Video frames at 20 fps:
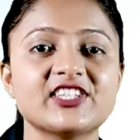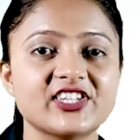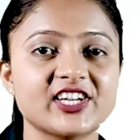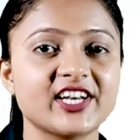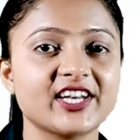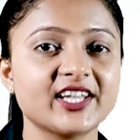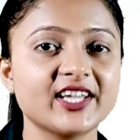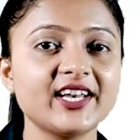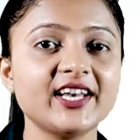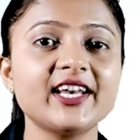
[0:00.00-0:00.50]

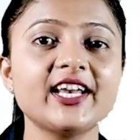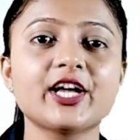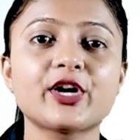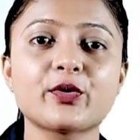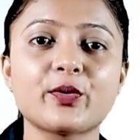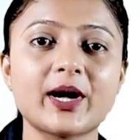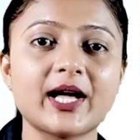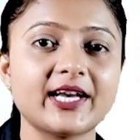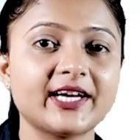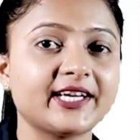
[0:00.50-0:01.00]
gender
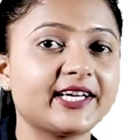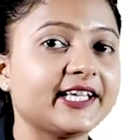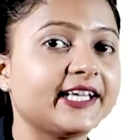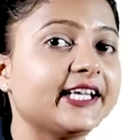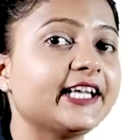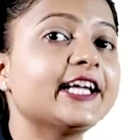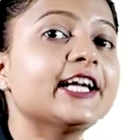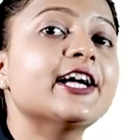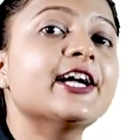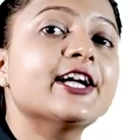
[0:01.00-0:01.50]

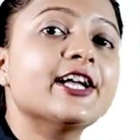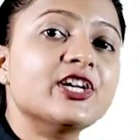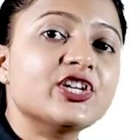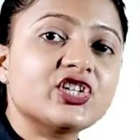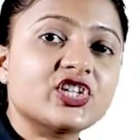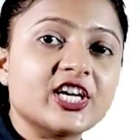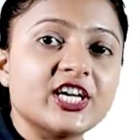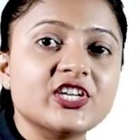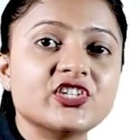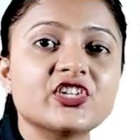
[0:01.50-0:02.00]
inequality,
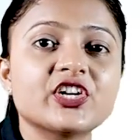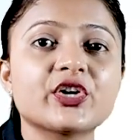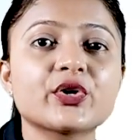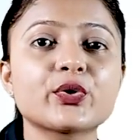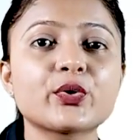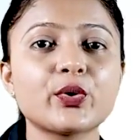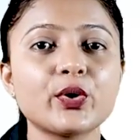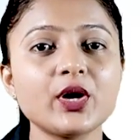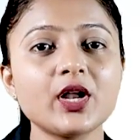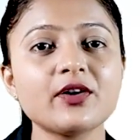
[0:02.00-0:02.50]
changing
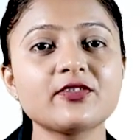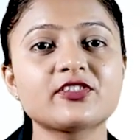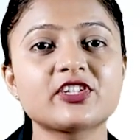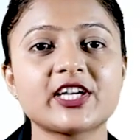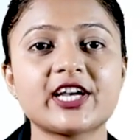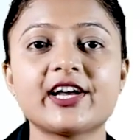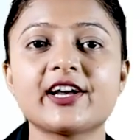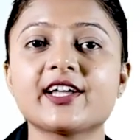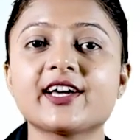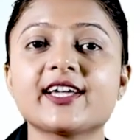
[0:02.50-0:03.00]
role of
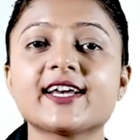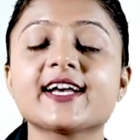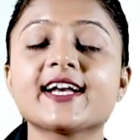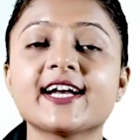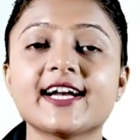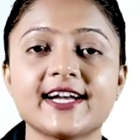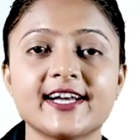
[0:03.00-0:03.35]
gender,